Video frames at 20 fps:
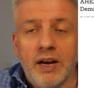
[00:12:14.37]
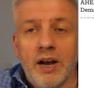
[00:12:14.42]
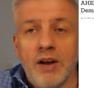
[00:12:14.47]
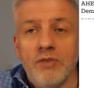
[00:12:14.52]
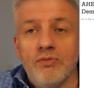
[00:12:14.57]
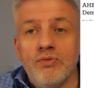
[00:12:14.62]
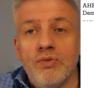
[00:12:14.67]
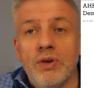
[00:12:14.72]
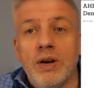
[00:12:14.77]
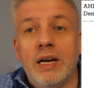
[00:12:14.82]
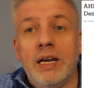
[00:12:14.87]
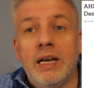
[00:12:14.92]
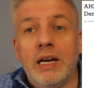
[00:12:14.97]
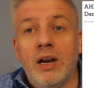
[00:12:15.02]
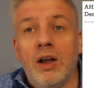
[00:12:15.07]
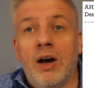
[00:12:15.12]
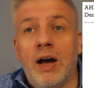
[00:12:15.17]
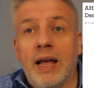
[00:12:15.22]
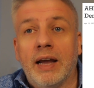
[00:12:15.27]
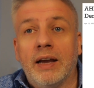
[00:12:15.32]
And I really
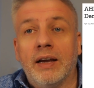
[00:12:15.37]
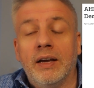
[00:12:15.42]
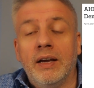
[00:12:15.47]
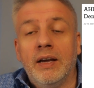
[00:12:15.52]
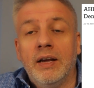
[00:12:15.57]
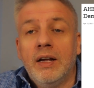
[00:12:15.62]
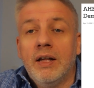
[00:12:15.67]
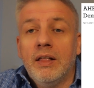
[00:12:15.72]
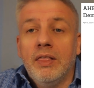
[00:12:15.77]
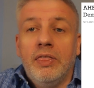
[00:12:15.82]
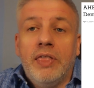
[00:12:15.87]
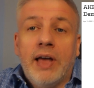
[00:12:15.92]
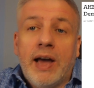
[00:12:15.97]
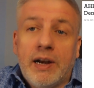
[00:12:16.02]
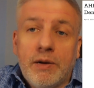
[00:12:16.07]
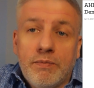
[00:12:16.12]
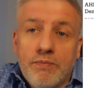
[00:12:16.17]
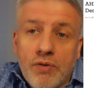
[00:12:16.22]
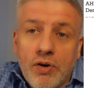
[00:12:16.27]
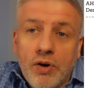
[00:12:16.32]
like
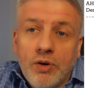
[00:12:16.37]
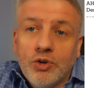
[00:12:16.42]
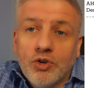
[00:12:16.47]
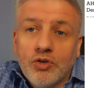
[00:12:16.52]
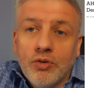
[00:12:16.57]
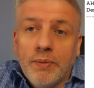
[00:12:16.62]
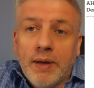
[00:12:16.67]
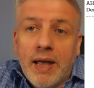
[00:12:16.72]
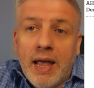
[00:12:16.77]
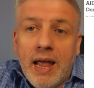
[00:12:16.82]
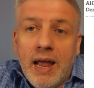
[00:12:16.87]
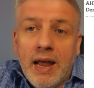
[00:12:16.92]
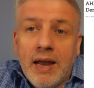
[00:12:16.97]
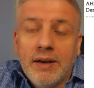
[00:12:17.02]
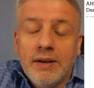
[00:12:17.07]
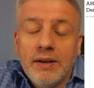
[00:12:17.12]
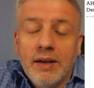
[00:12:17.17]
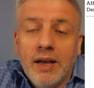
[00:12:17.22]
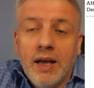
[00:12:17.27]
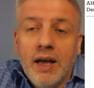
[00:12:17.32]
that approach from
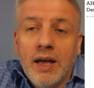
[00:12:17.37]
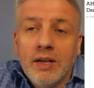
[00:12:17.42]
Ahead.